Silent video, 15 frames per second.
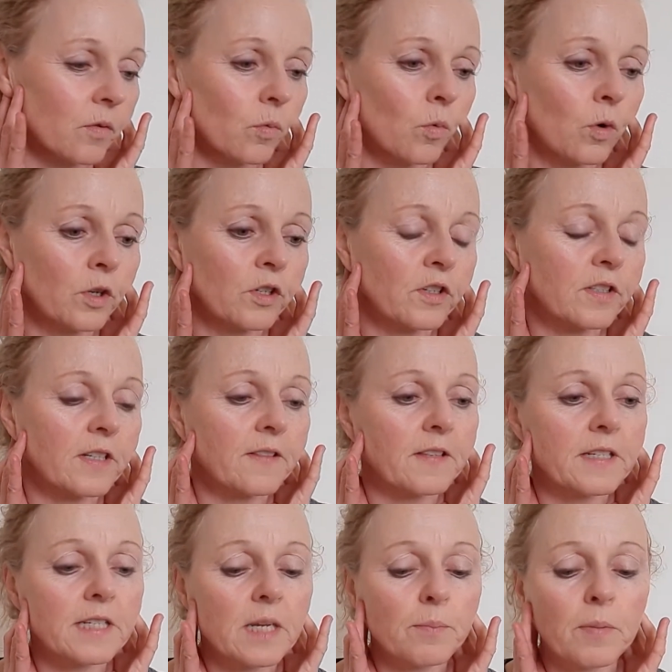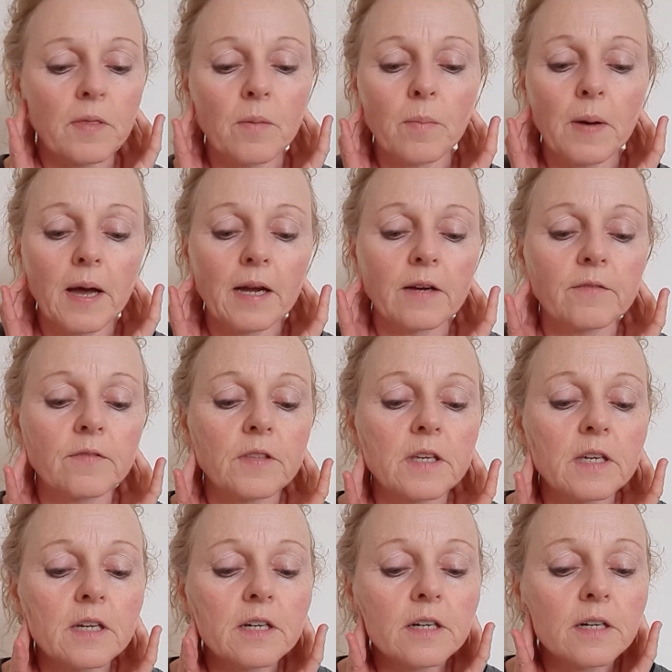One just at the dip at the back of
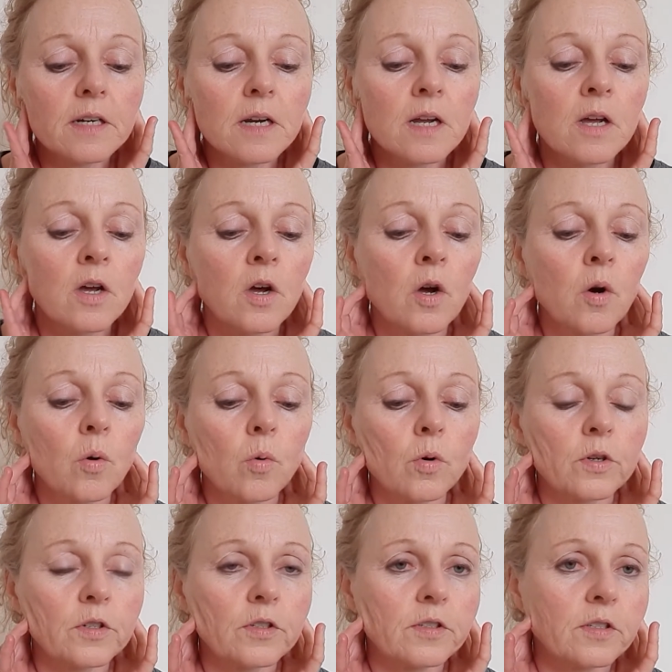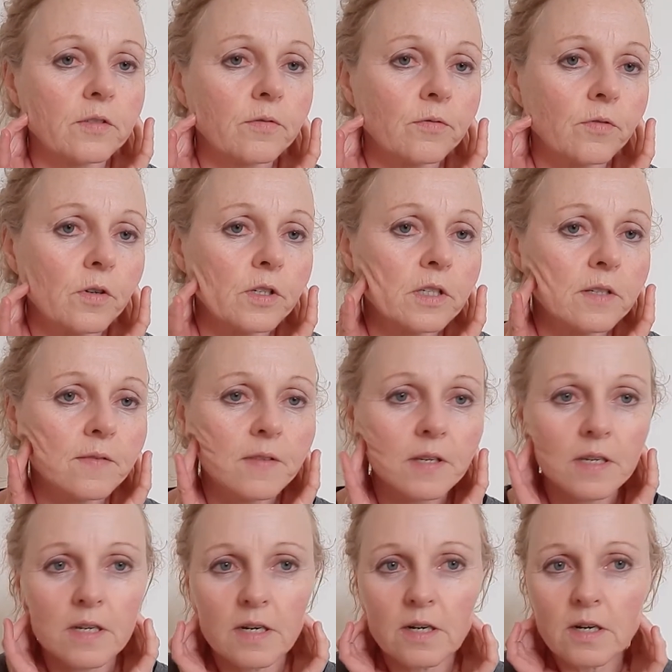the ear, one just in front of the
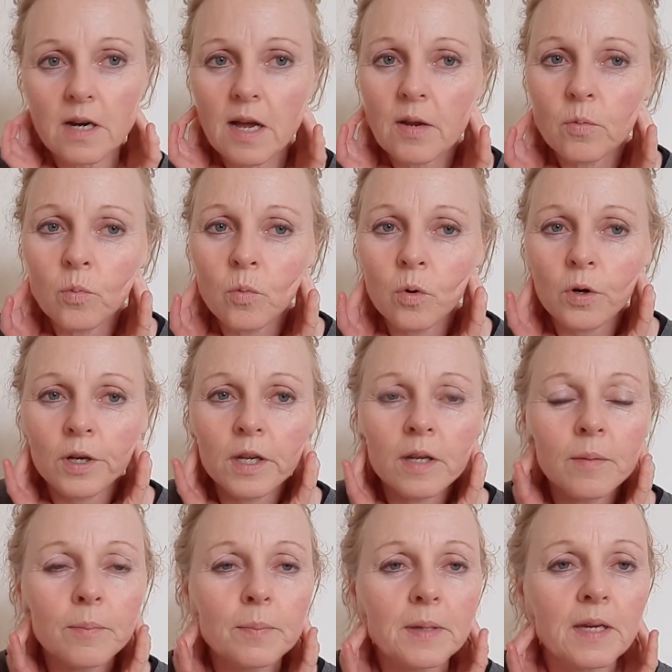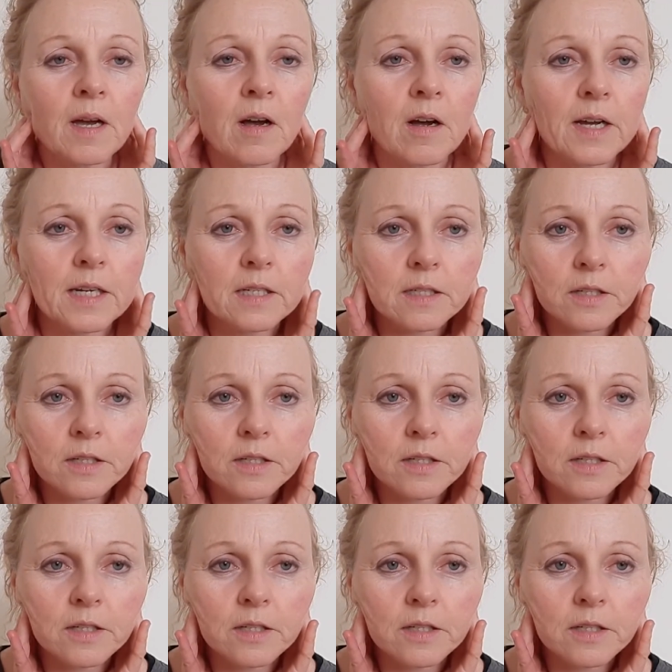ear, and one behind.